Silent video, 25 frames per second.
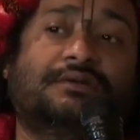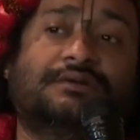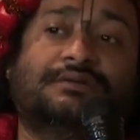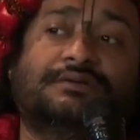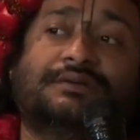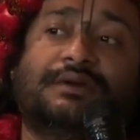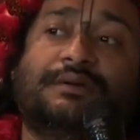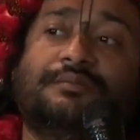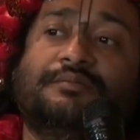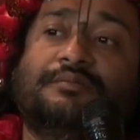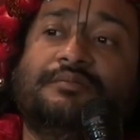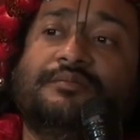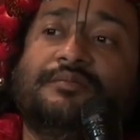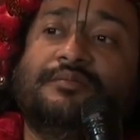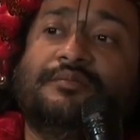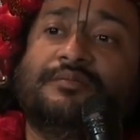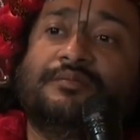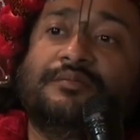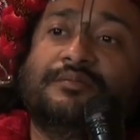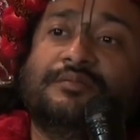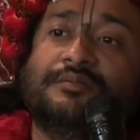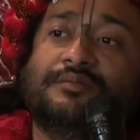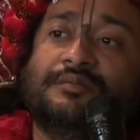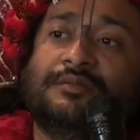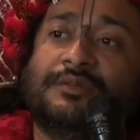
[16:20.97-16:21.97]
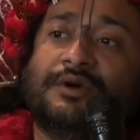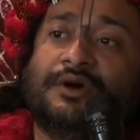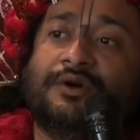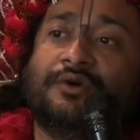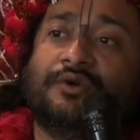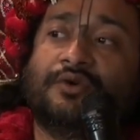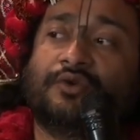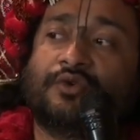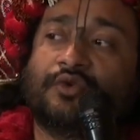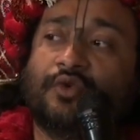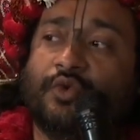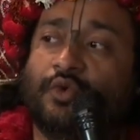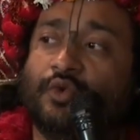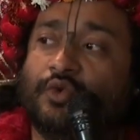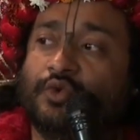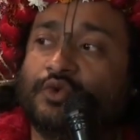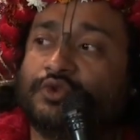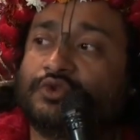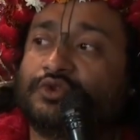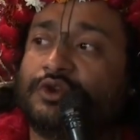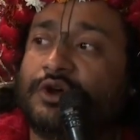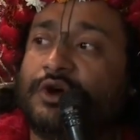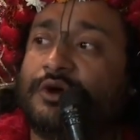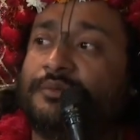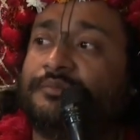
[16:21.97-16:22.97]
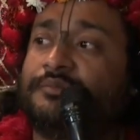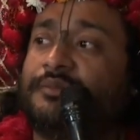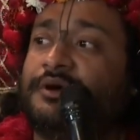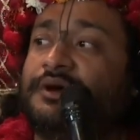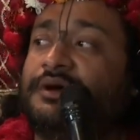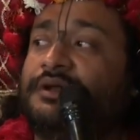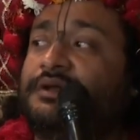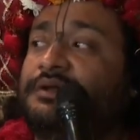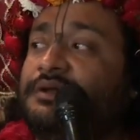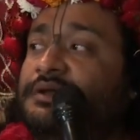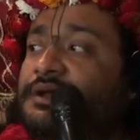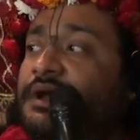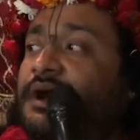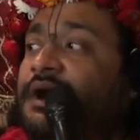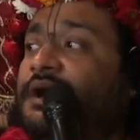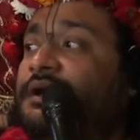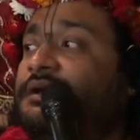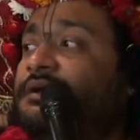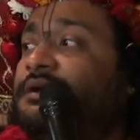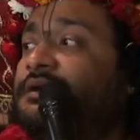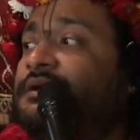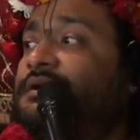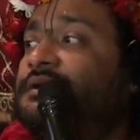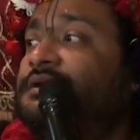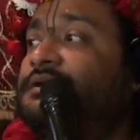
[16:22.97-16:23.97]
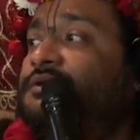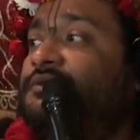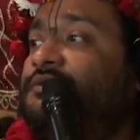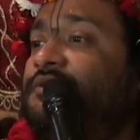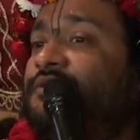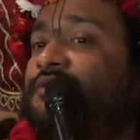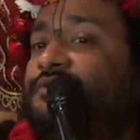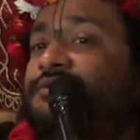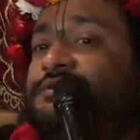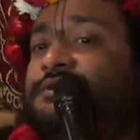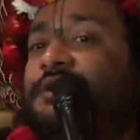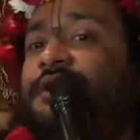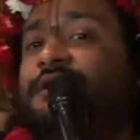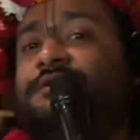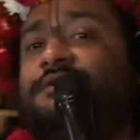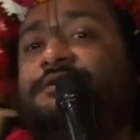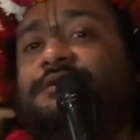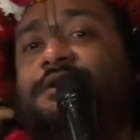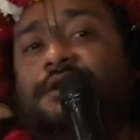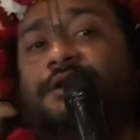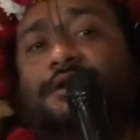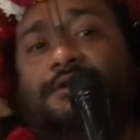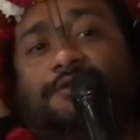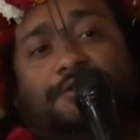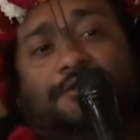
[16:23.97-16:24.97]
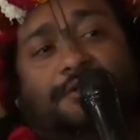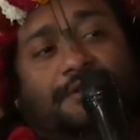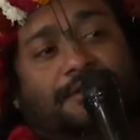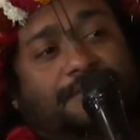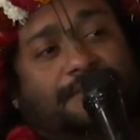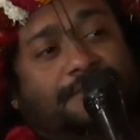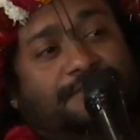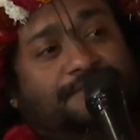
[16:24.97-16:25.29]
some rules of nyaya, you know, janat karati.